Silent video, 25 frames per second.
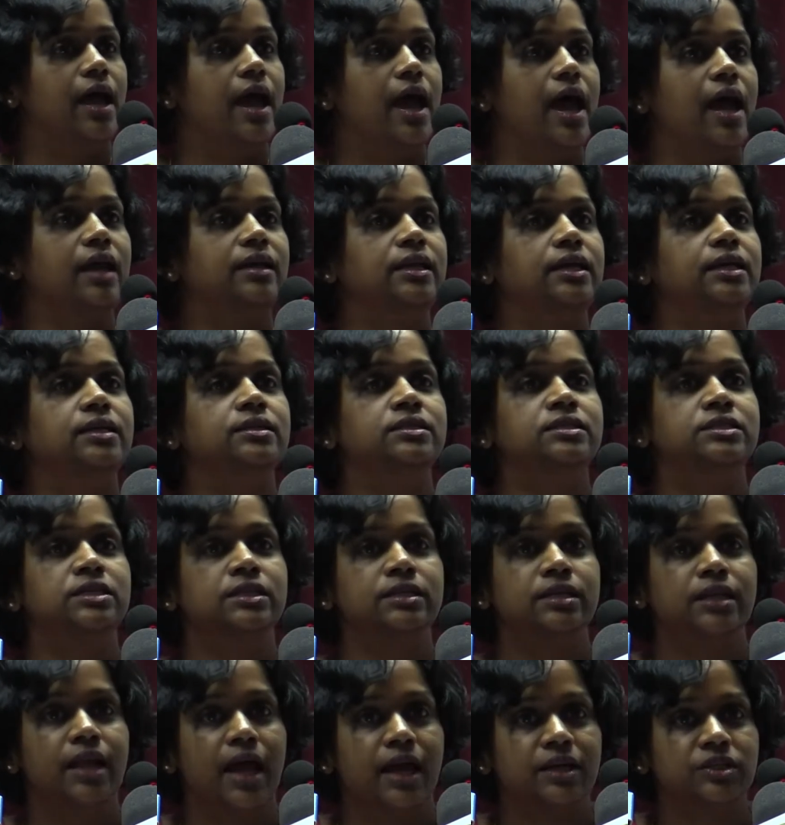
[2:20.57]
And
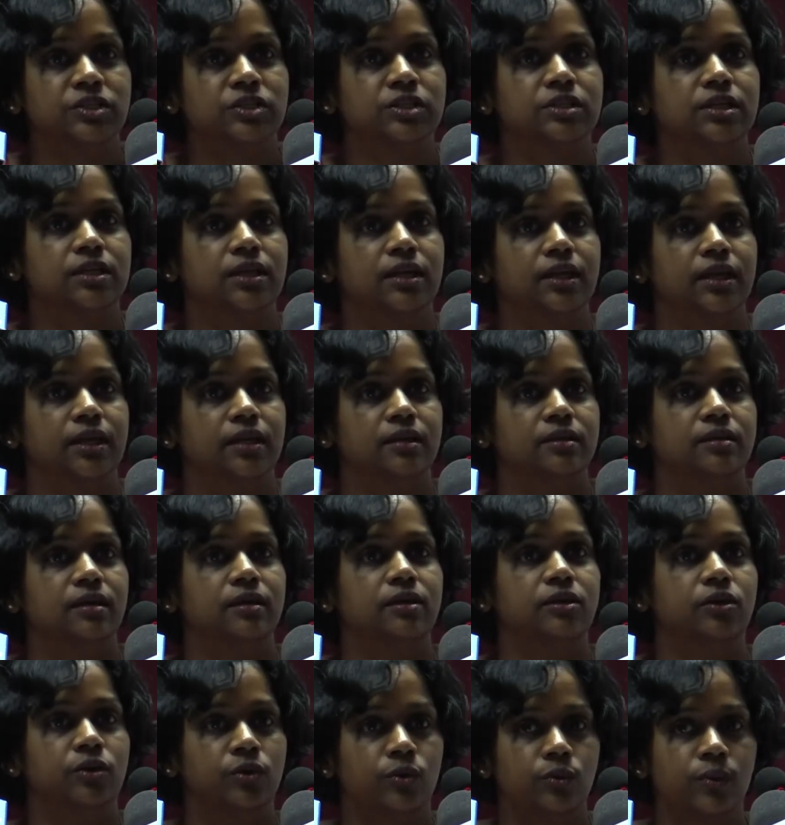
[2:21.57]
internationally, the
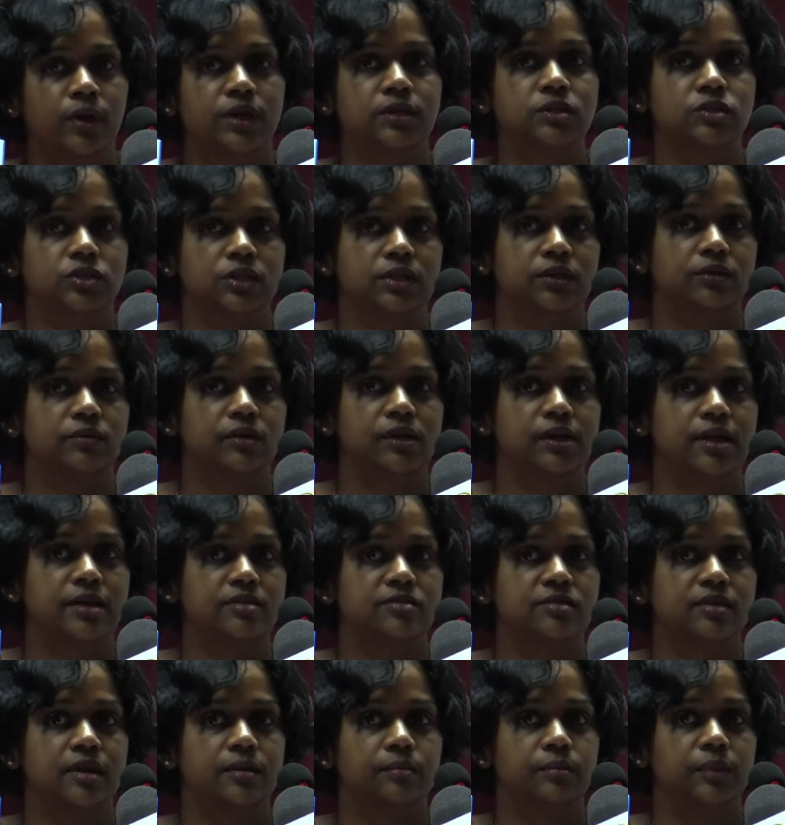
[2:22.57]
UN General
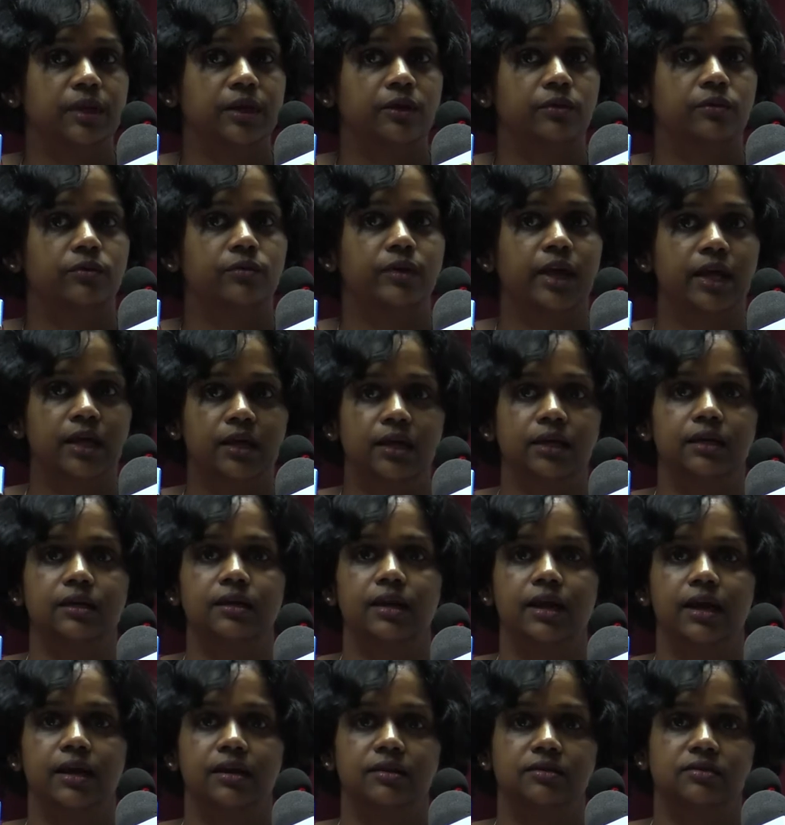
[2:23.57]
Assembly
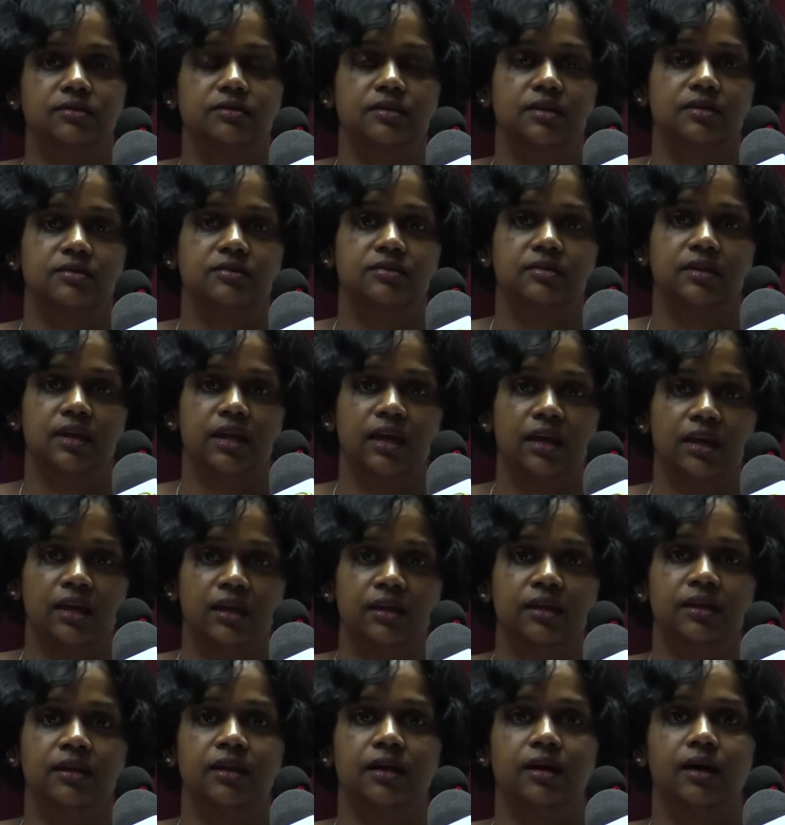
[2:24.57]
recognized this
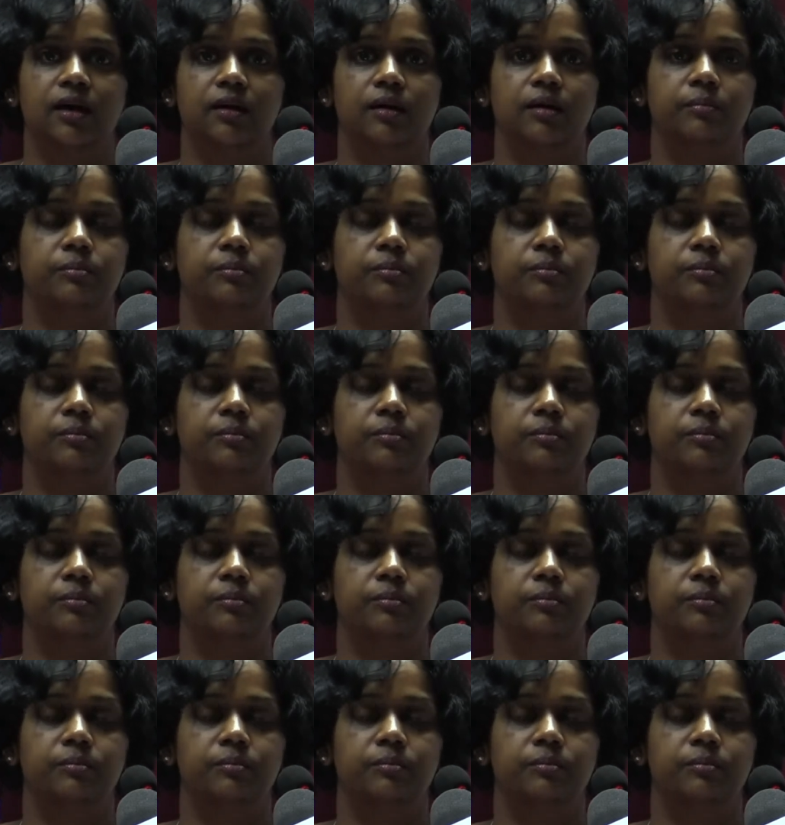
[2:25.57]
in